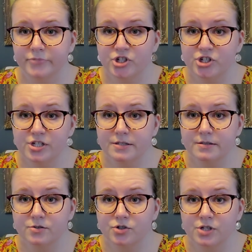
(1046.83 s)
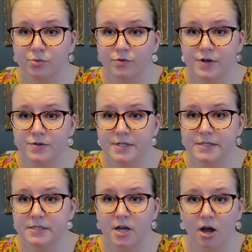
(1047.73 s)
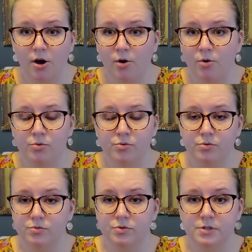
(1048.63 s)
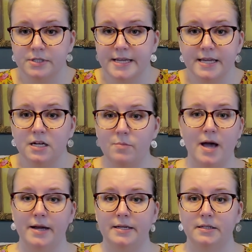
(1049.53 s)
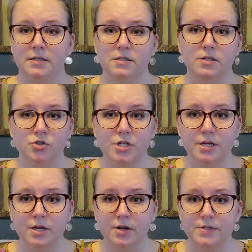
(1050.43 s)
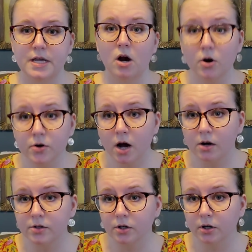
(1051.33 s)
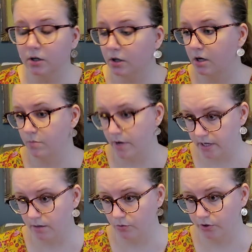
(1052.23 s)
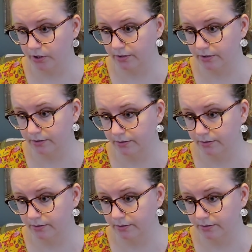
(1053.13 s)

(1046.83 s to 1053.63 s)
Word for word: She just, she refuses to go see anybody until she can go see her doctor on Monday morning.